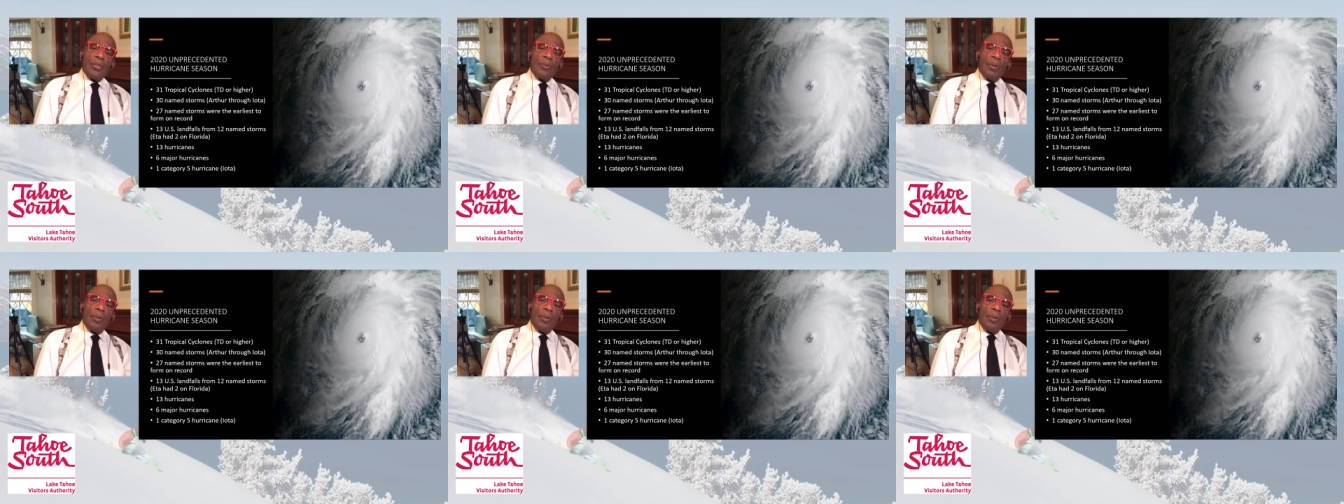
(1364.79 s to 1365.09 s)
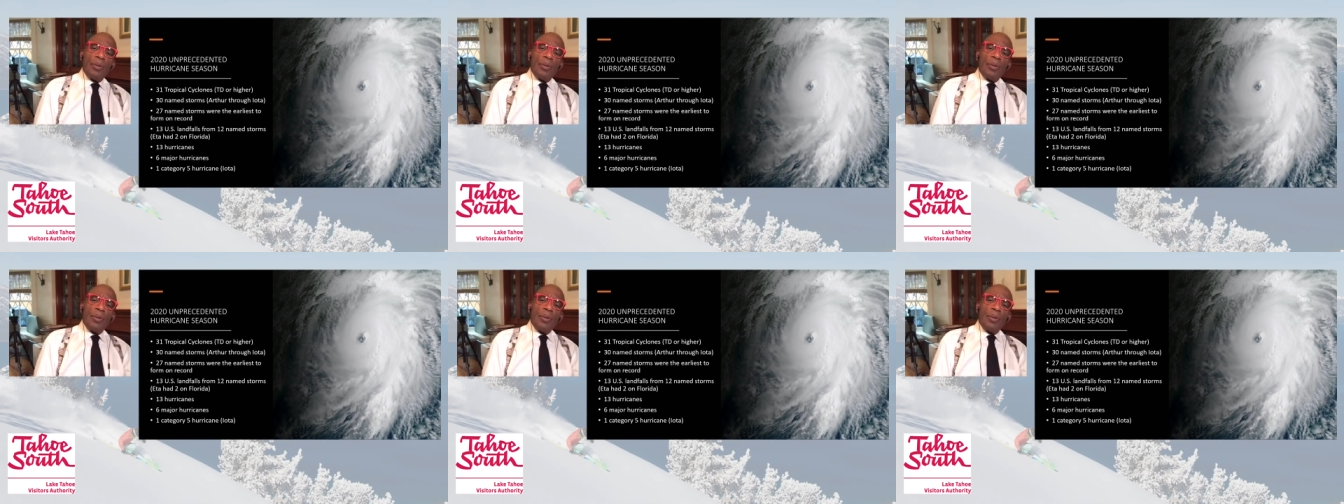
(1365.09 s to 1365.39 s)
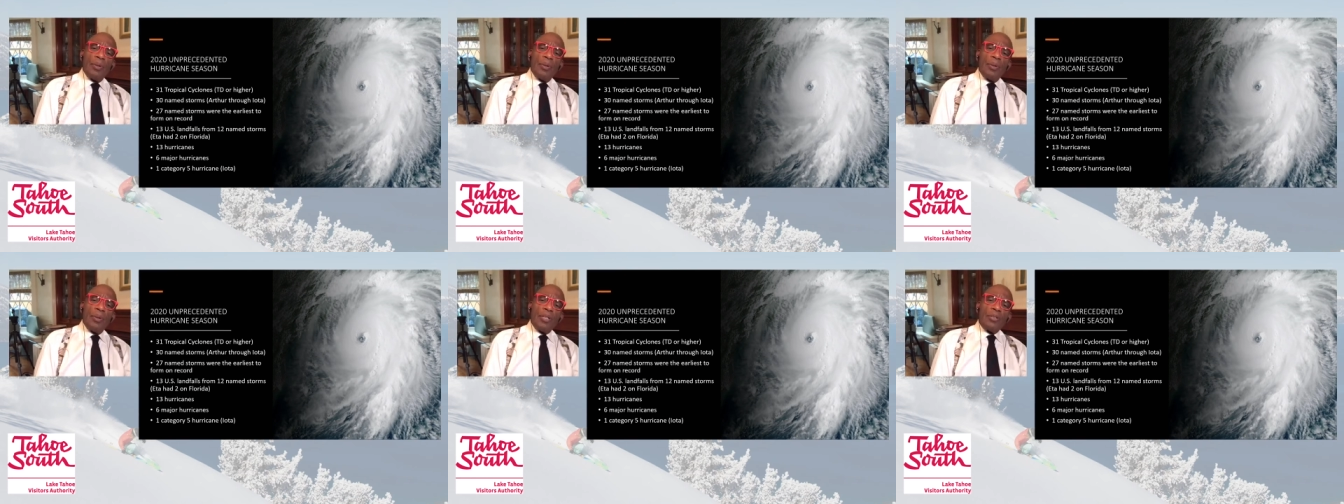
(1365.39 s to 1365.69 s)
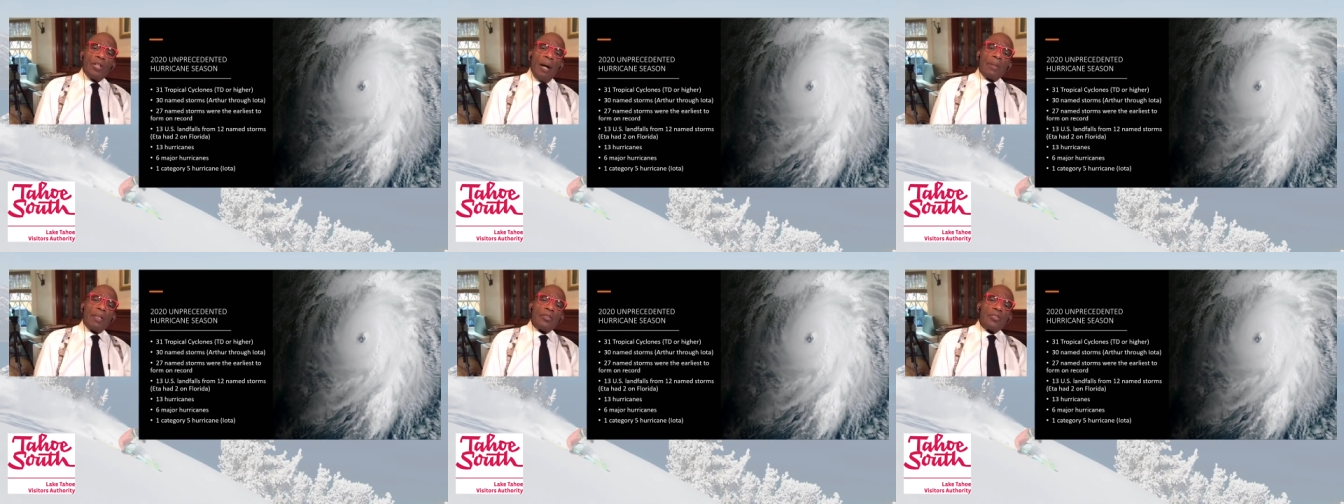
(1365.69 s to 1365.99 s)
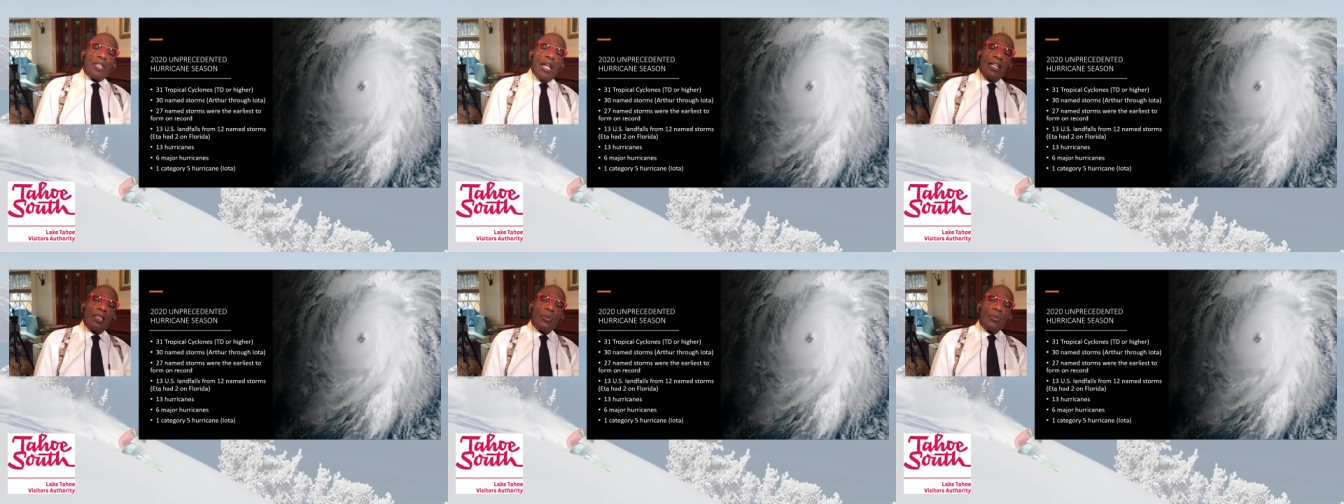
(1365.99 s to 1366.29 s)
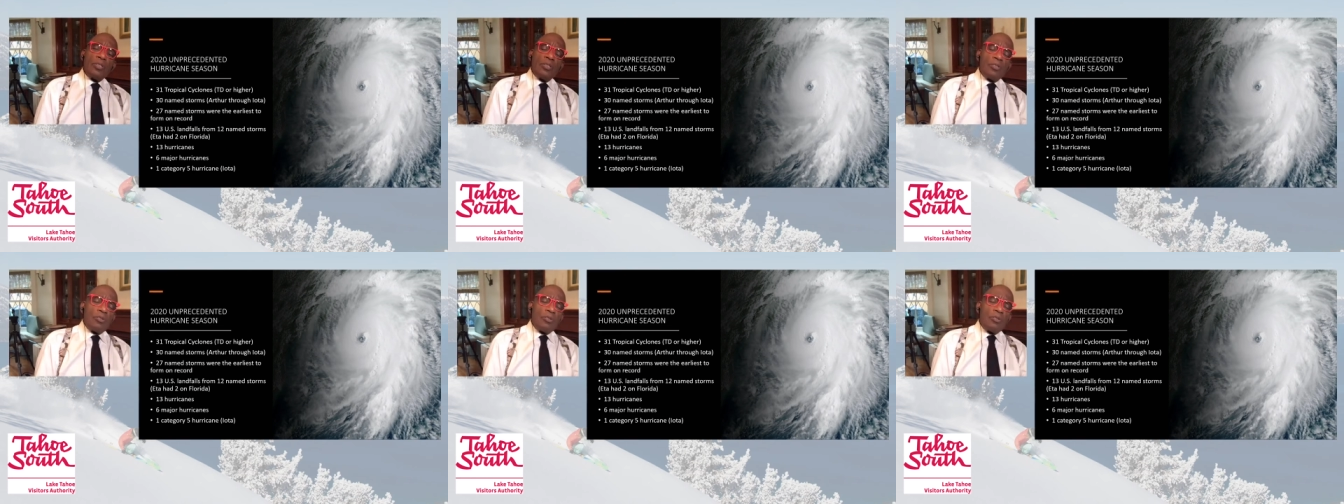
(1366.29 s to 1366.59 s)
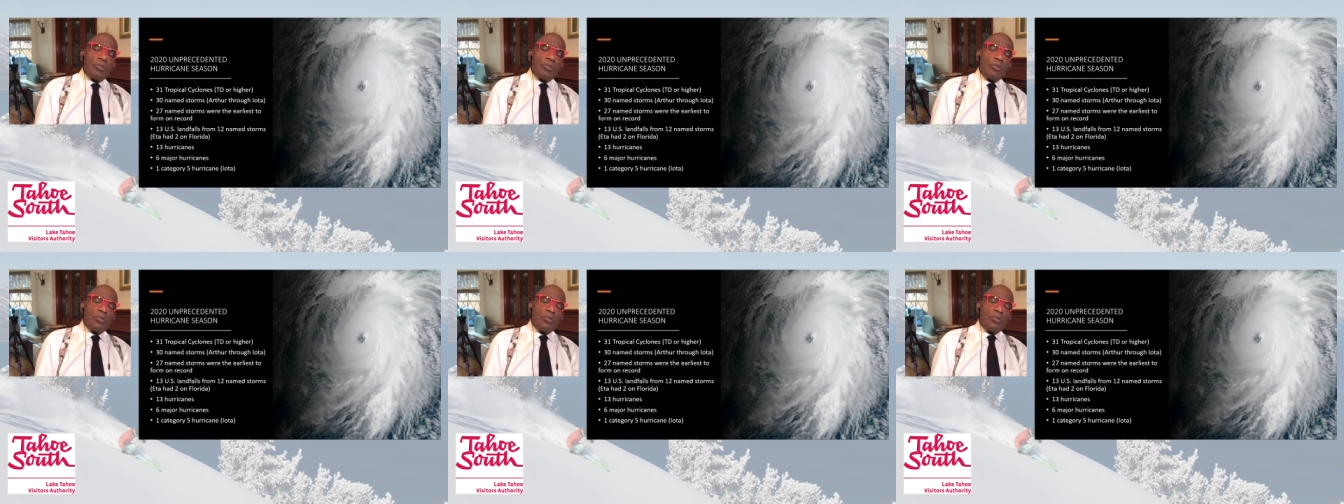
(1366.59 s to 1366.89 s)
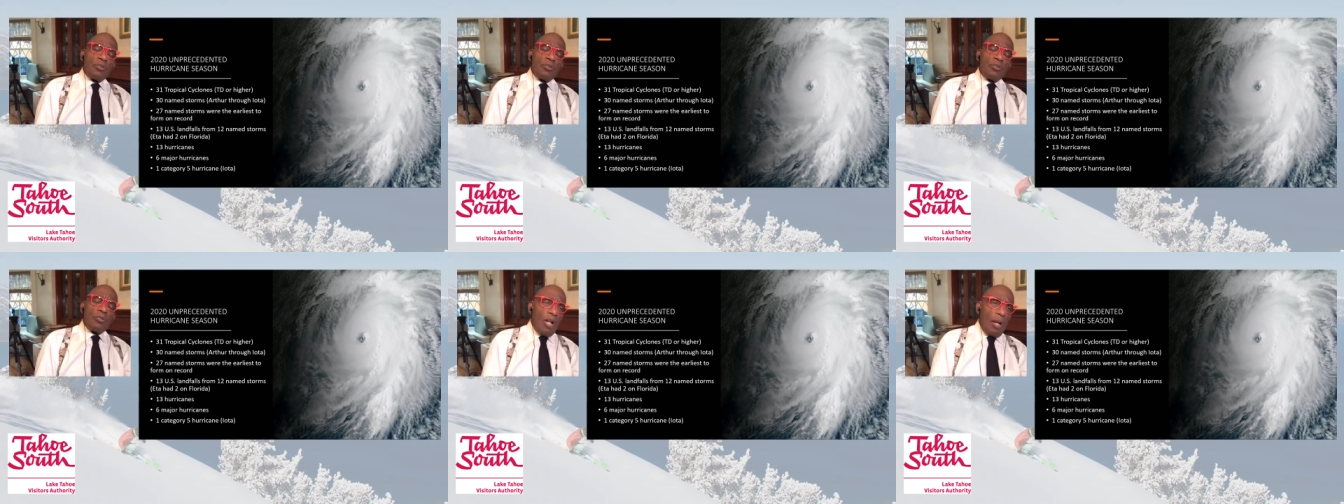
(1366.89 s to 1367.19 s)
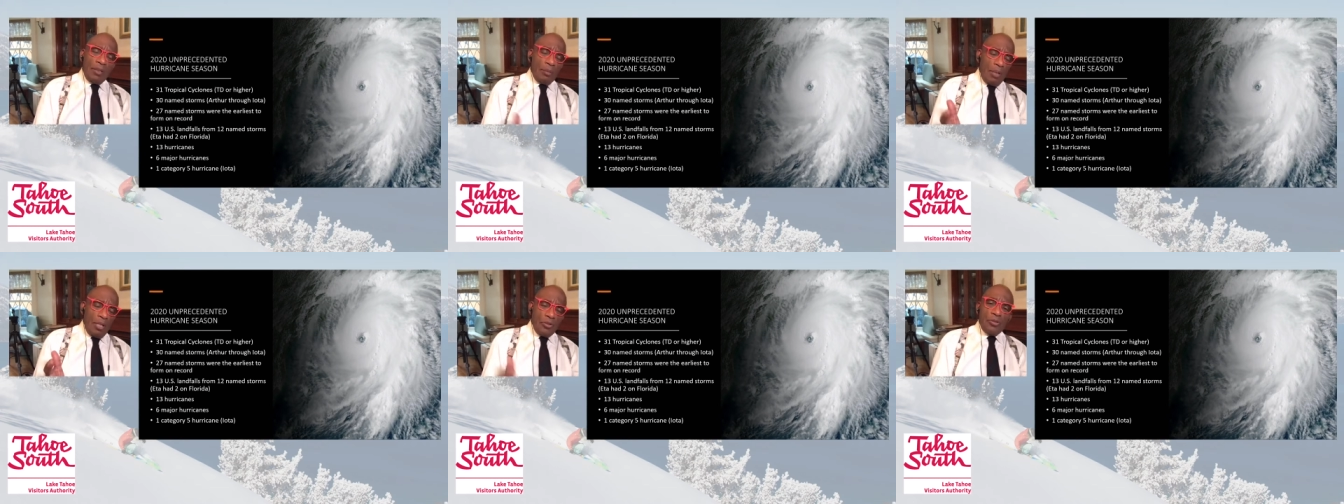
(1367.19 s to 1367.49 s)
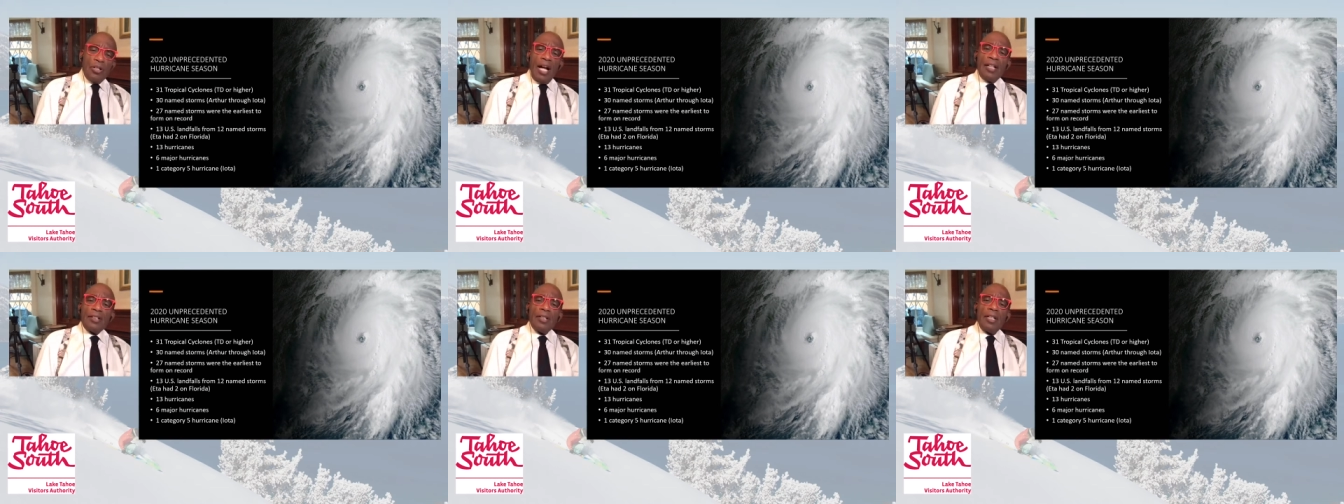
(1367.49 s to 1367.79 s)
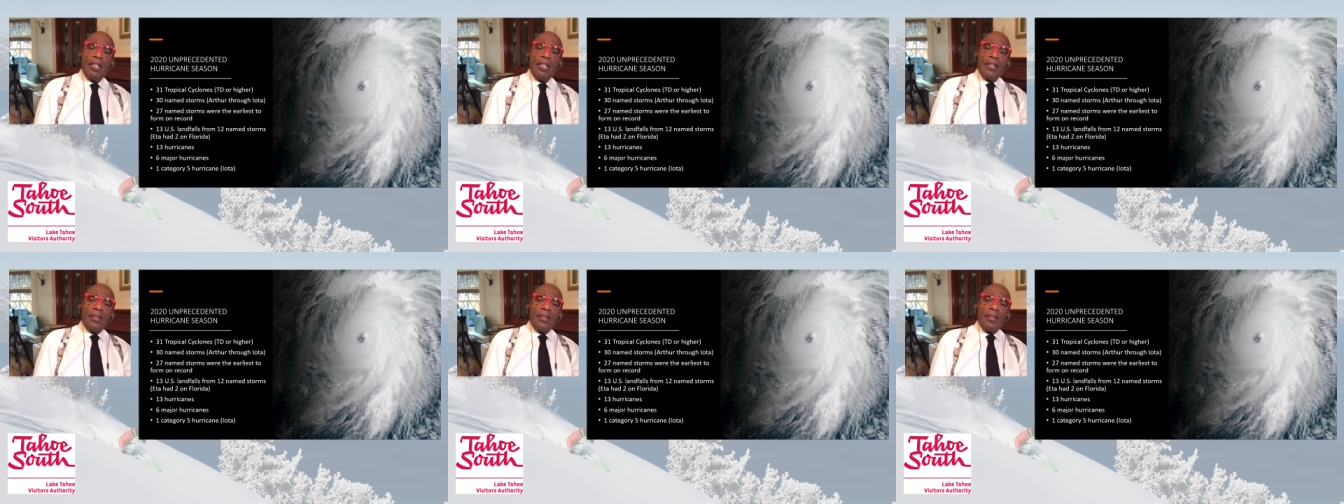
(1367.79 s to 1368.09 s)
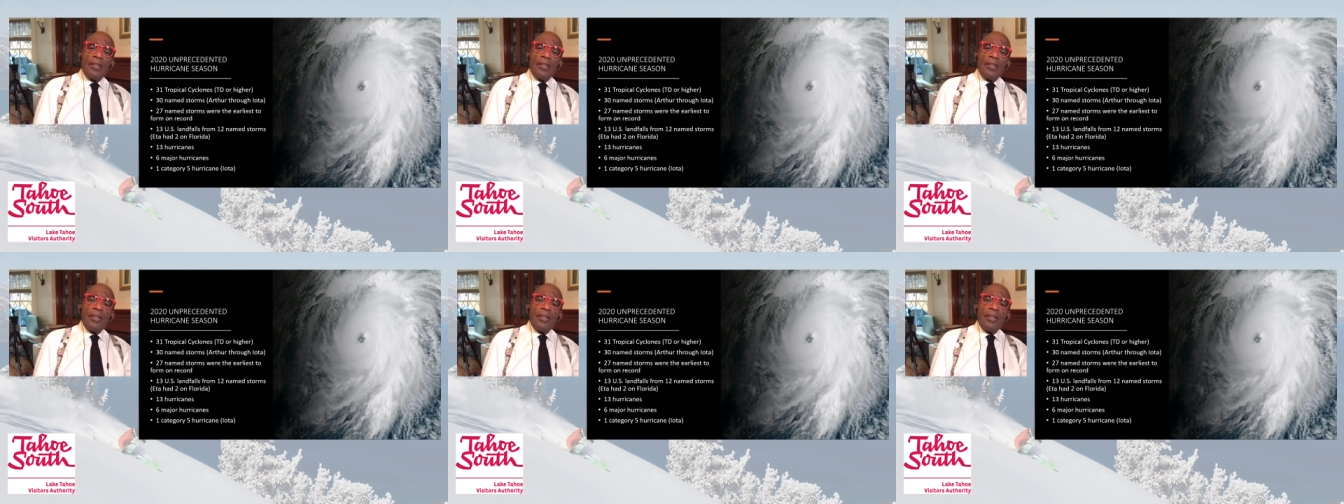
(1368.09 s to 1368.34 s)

uh, 31 tropical cyclones tropical depressions are higher